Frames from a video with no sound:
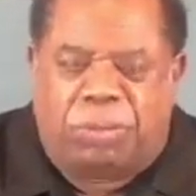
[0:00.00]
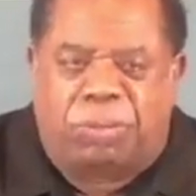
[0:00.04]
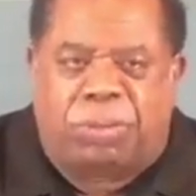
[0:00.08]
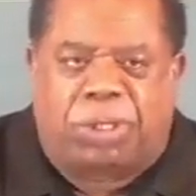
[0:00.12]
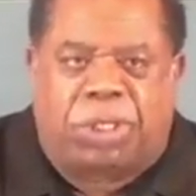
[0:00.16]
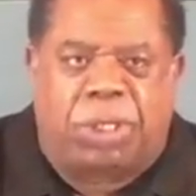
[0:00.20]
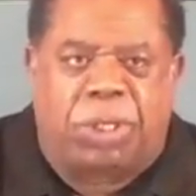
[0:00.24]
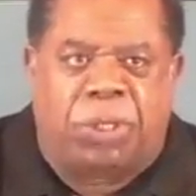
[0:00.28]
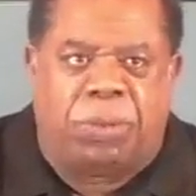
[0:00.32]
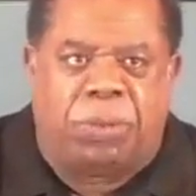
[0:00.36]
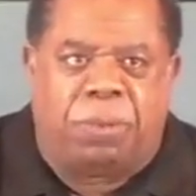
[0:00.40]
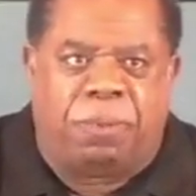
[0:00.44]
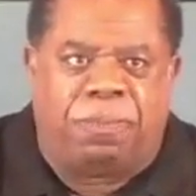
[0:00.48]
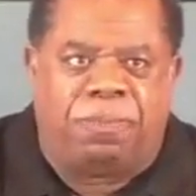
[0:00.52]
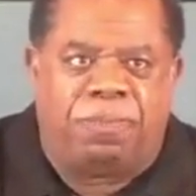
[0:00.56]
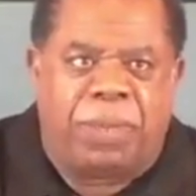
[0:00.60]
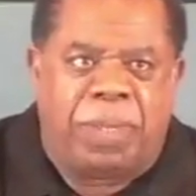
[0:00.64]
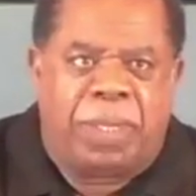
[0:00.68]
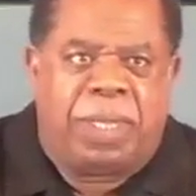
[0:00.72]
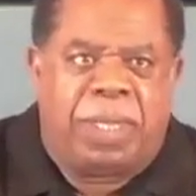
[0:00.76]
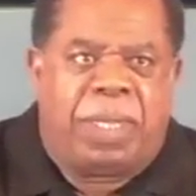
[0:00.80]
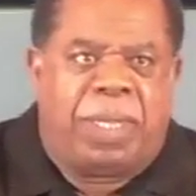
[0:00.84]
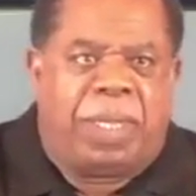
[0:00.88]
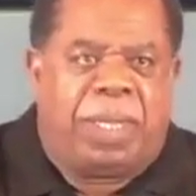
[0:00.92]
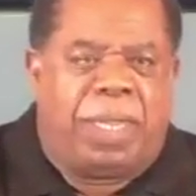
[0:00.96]
2 2.
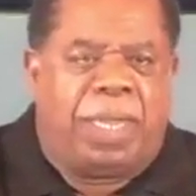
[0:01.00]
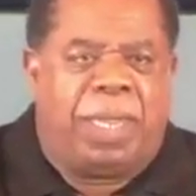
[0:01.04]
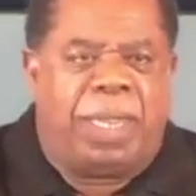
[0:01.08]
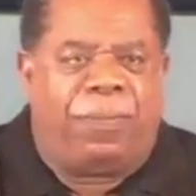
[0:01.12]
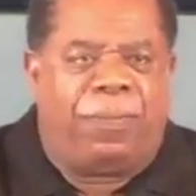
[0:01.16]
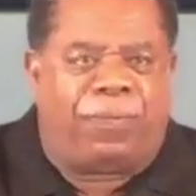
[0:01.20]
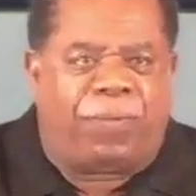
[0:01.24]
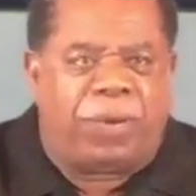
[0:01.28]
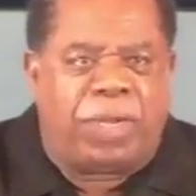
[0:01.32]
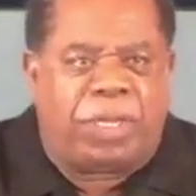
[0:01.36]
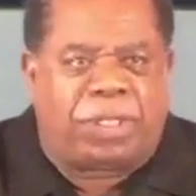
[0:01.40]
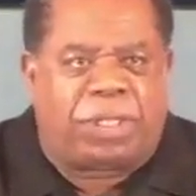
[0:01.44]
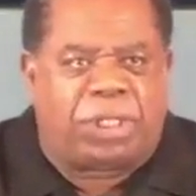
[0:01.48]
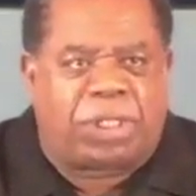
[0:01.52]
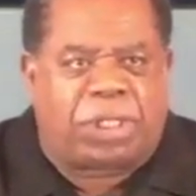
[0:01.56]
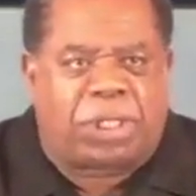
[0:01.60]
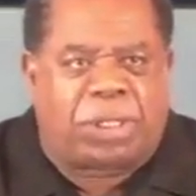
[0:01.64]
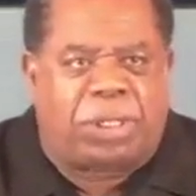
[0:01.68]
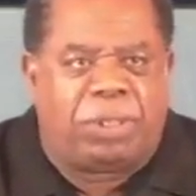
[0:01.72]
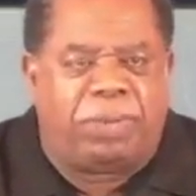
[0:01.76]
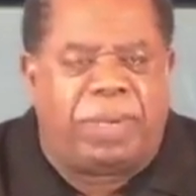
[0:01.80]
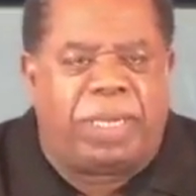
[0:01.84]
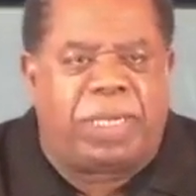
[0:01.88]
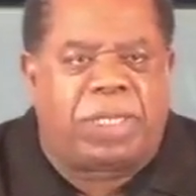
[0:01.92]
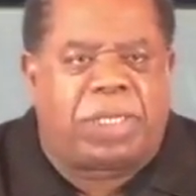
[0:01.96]
Ephesians
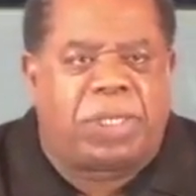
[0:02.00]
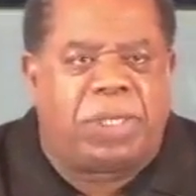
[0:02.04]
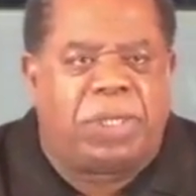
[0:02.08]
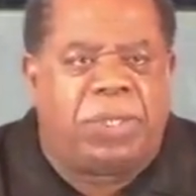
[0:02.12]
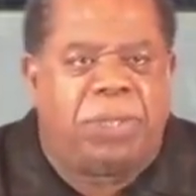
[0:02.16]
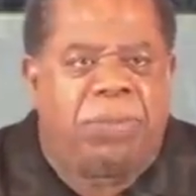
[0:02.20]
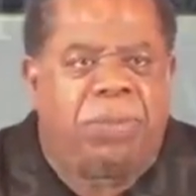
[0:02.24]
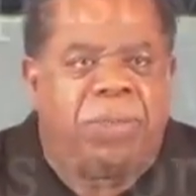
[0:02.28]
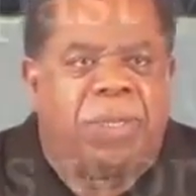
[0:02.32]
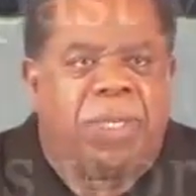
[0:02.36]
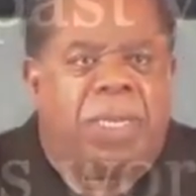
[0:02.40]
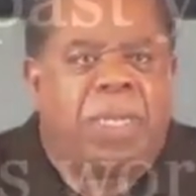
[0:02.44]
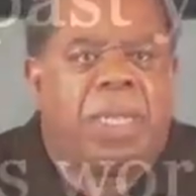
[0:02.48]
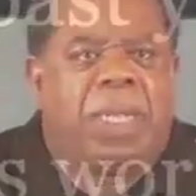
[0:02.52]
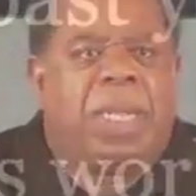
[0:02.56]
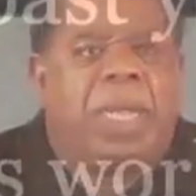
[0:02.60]
2 and 2.